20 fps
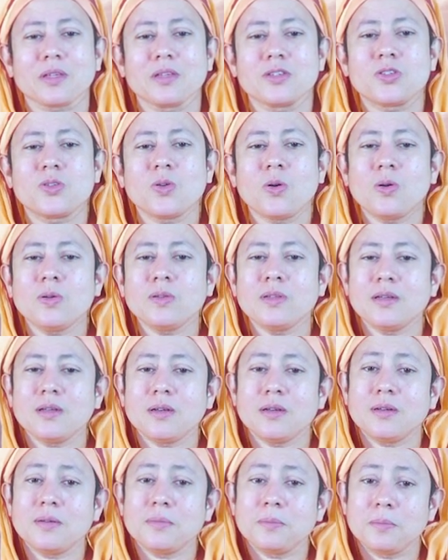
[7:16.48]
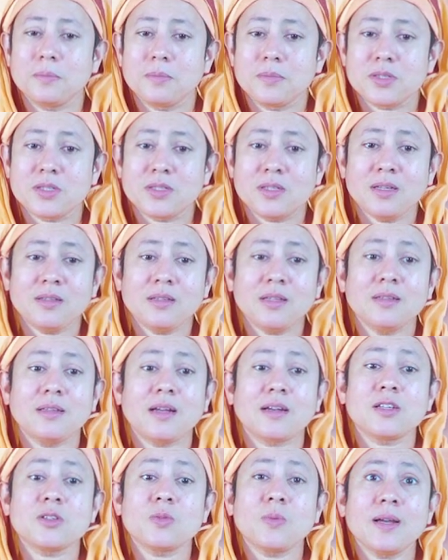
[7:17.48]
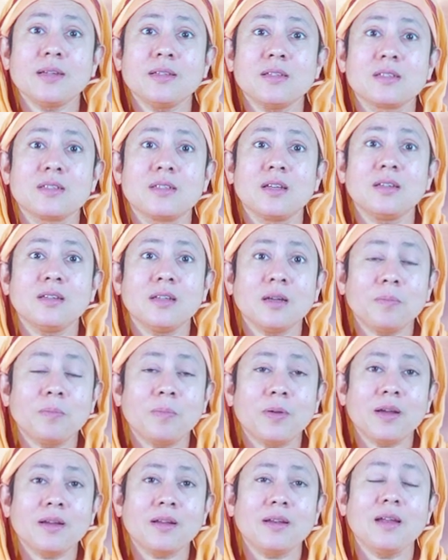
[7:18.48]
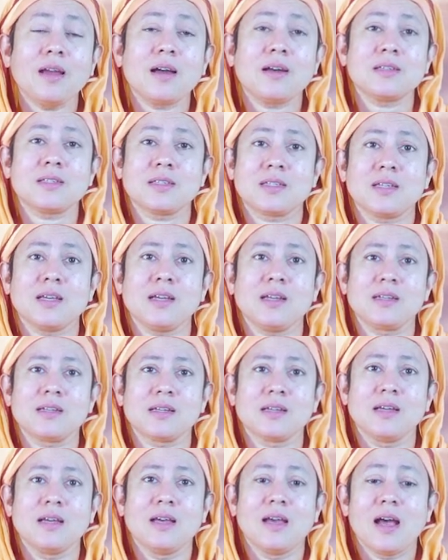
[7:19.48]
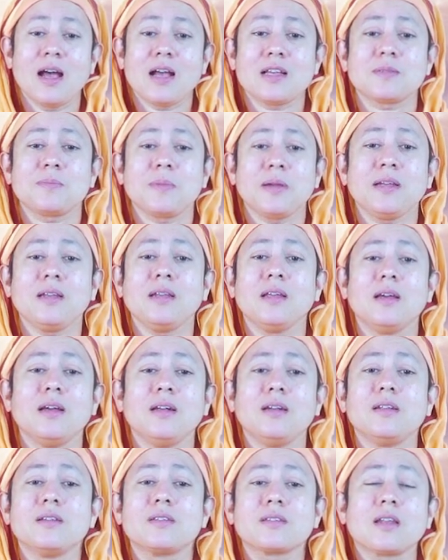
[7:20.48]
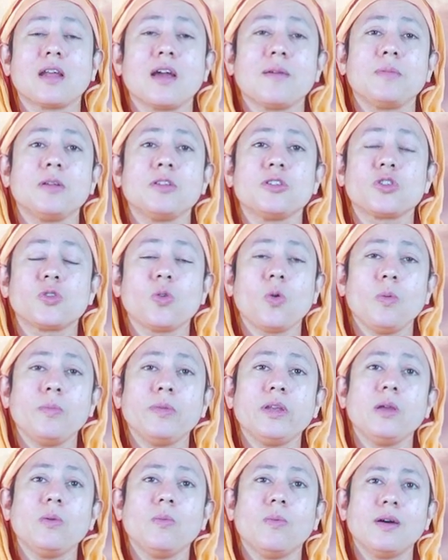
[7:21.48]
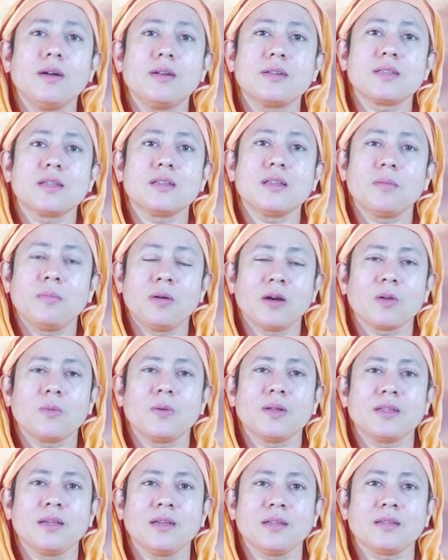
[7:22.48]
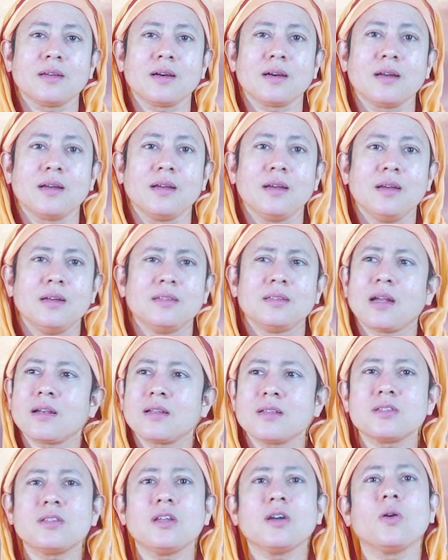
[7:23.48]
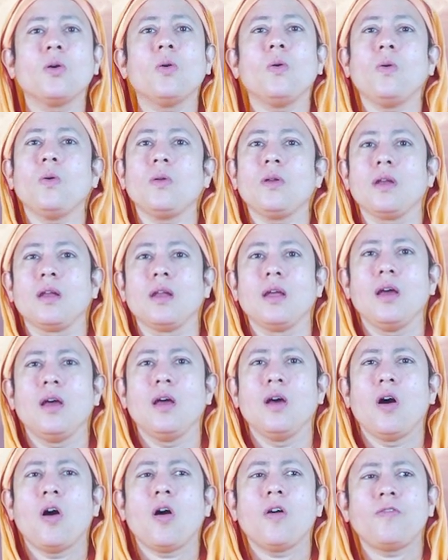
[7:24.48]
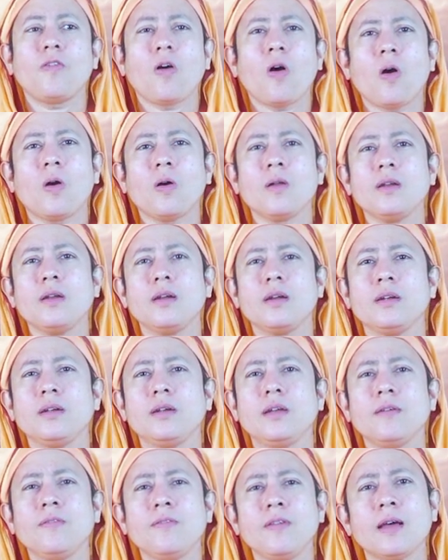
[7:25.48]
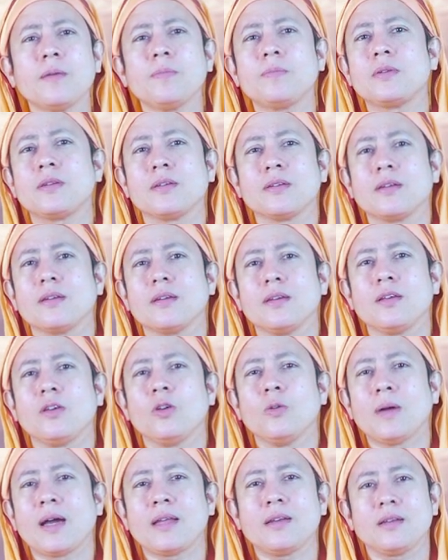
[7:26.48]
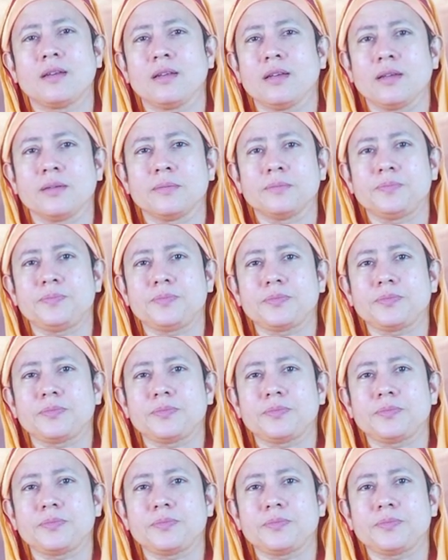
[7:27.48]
So the sthita, that is why the sthita prajna state has been described in so many words in the Bhagavad Gita. That is the goal of all developed humanity.